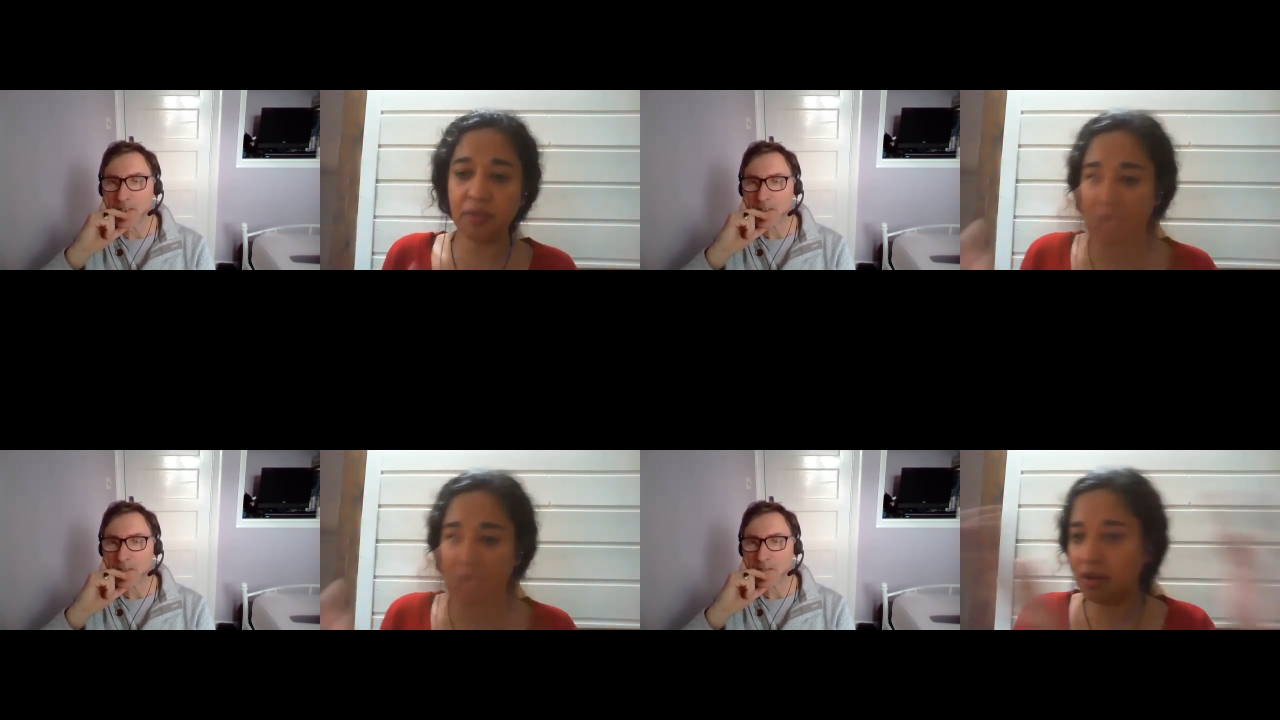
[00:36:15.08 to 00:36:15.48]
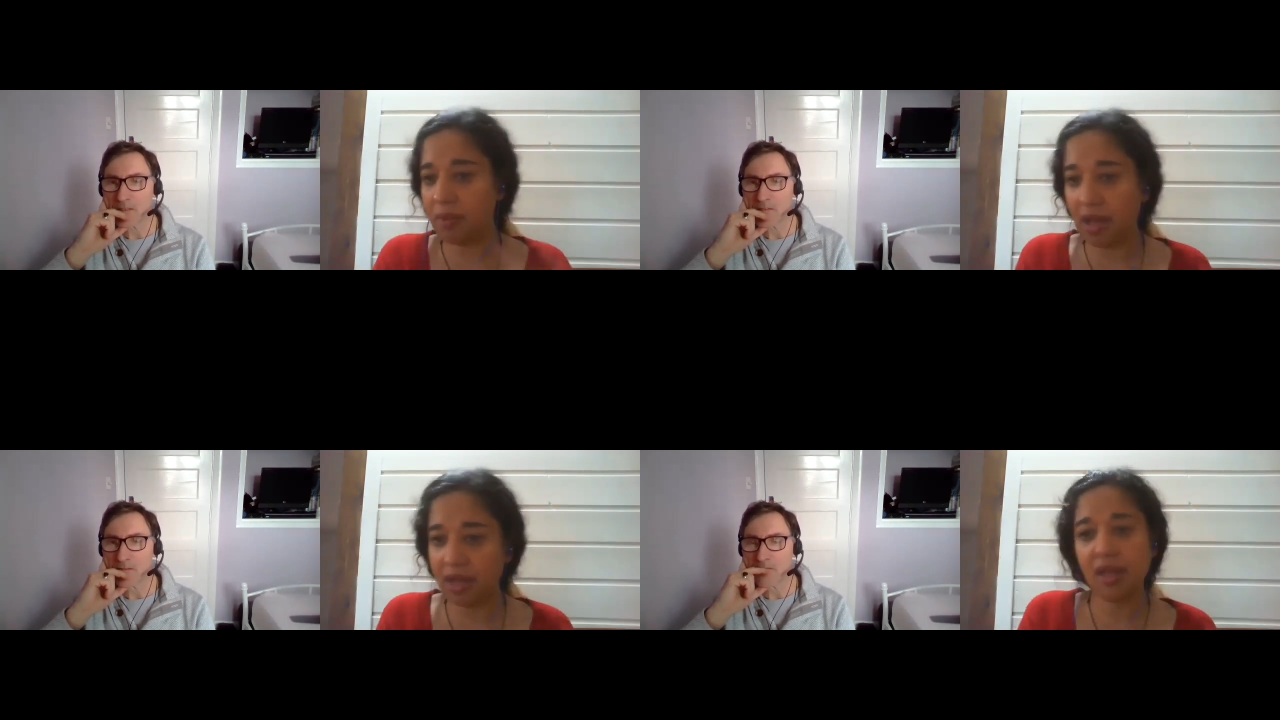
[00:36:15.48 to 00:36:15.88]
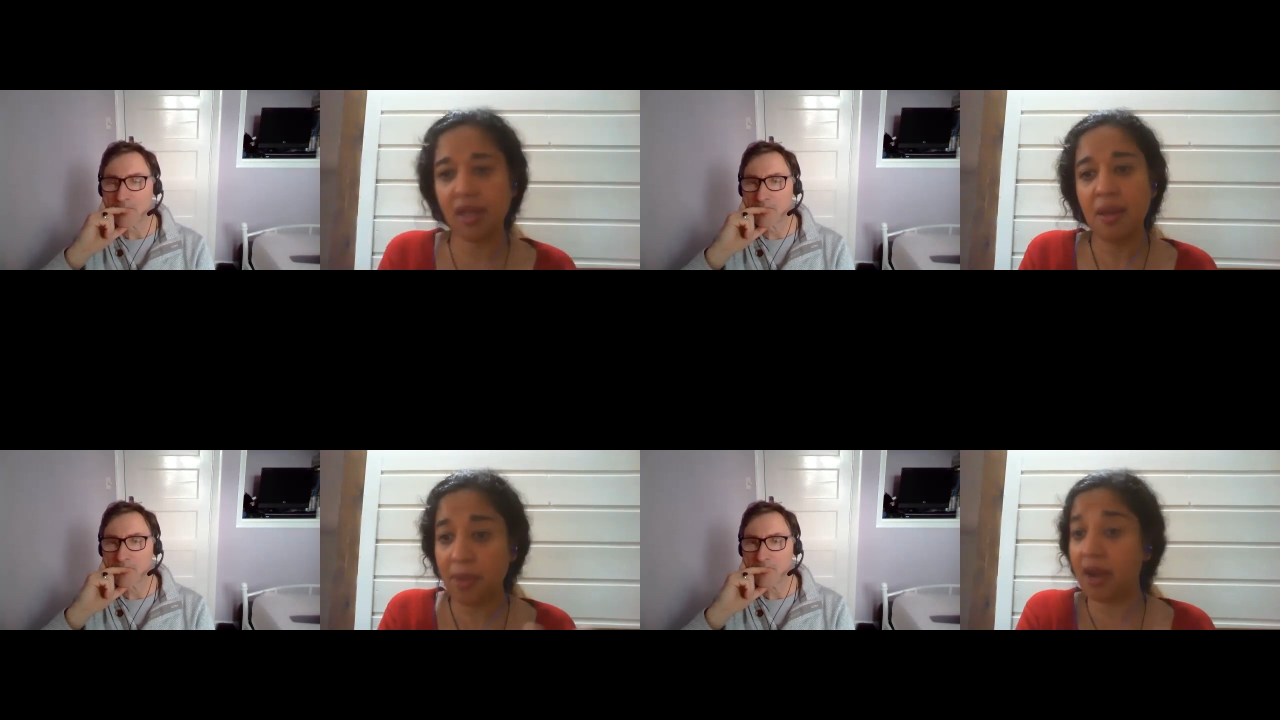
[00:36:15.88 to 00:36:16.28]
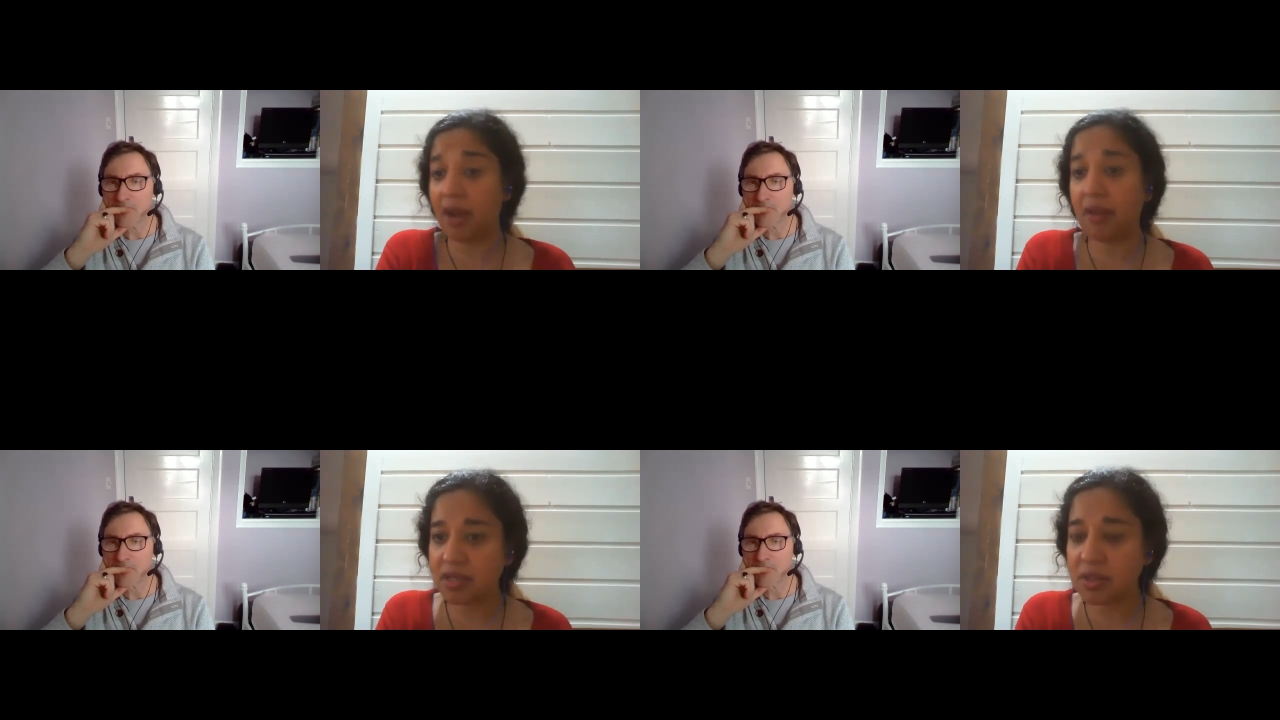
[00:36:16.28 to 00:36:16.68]
Speaker 1: you know, my
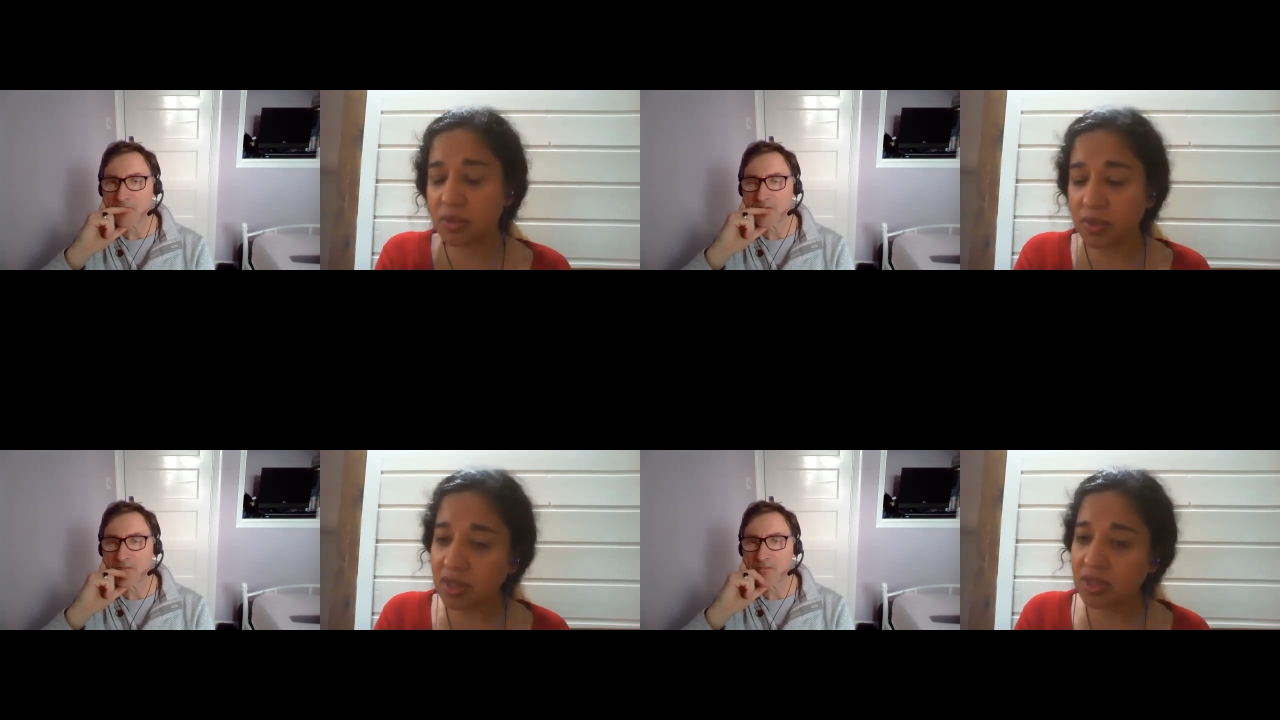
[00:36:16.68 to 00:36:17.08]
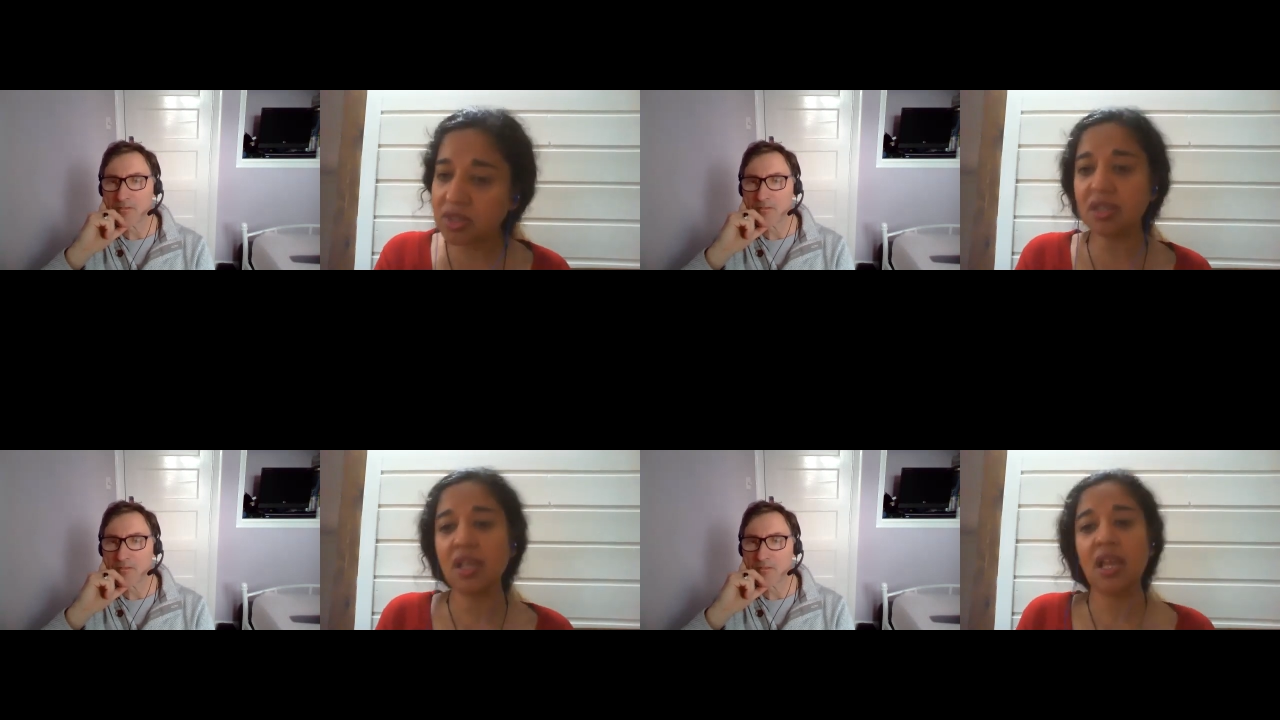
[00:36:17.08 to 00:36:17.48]
parents' religion.